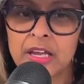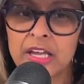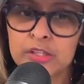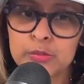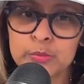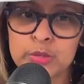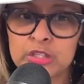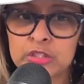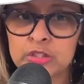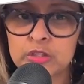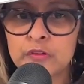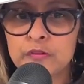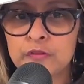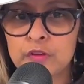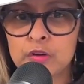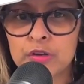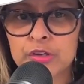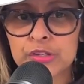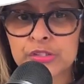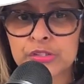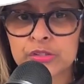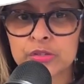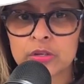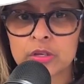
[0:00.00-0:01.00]
as we do
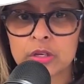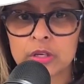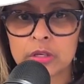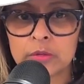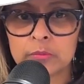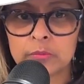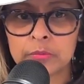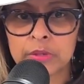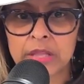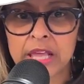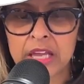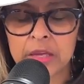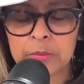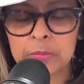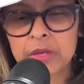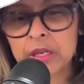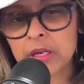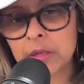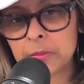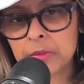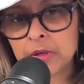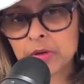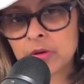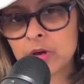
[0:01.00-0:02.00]
focus on Black
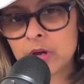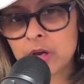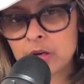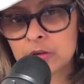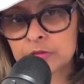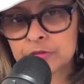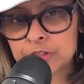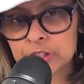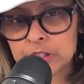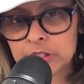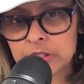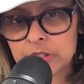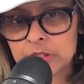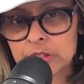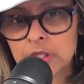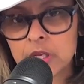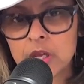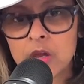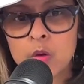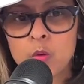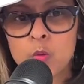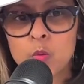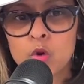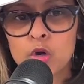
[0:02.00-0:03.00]
men and mental health, Dee,
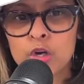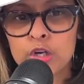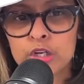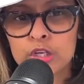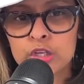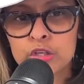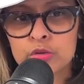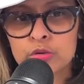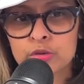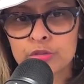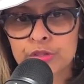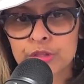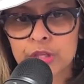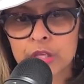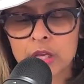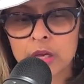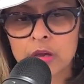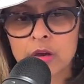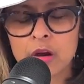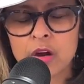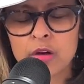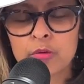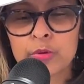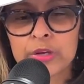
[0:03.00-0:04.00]
what do you
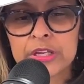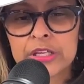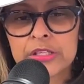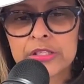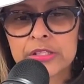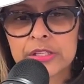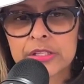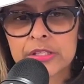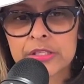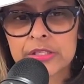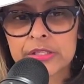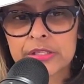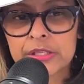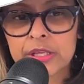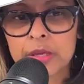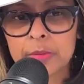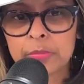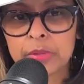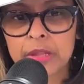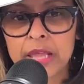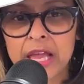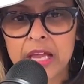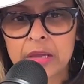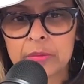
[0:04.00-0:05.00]
think are reasons that
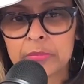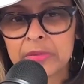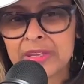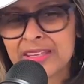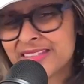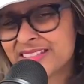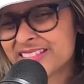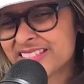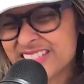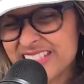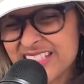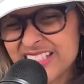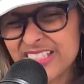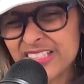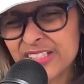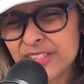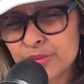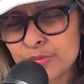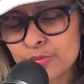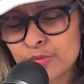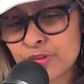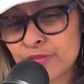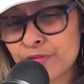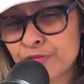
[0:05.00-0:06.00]
Black men tend to
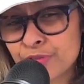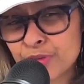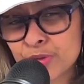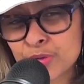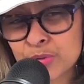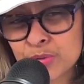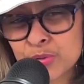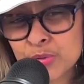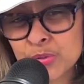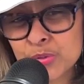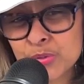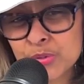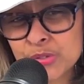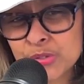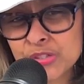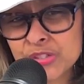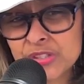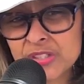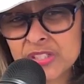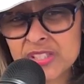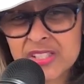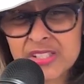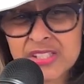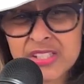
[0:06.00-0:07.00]
refuse
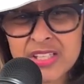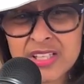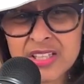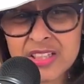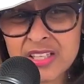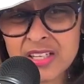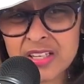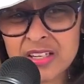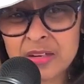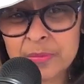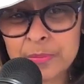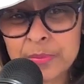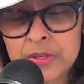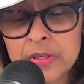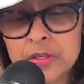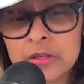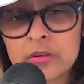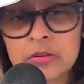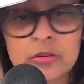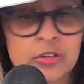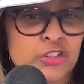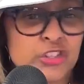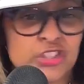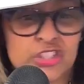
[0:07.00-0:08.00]
to seek therapy
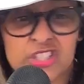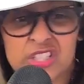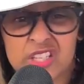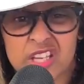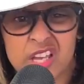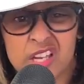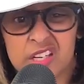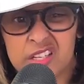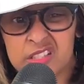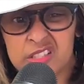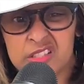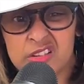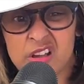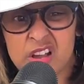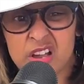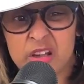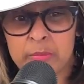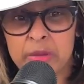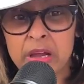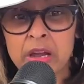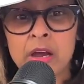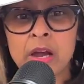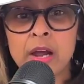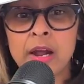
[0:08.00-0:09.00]
or just kind of talk
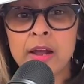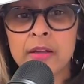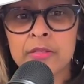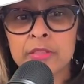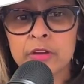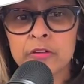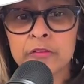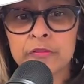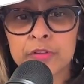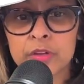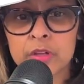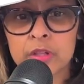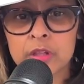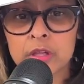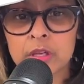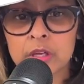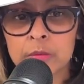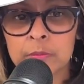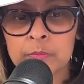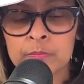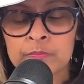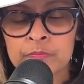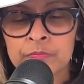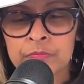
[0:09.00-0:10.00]
about how they're
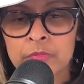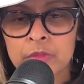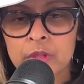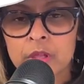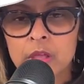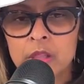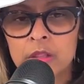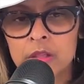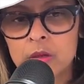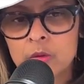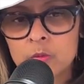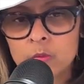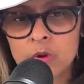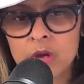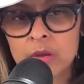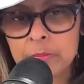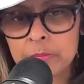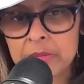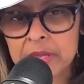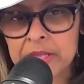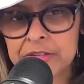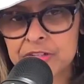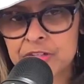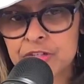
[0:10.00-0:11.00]
feeling? And then what
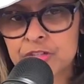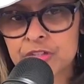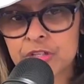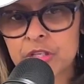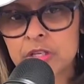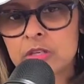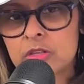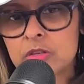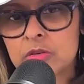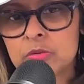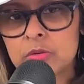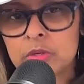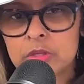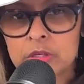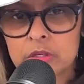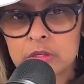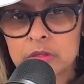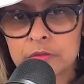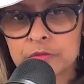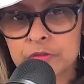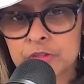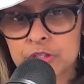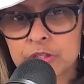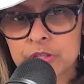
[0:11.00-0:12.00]
message can you
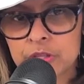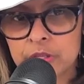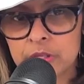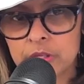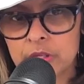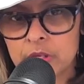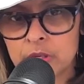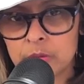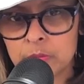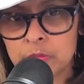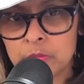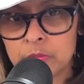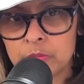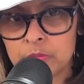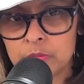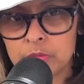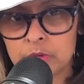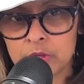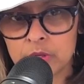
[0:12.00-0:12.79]
give to them,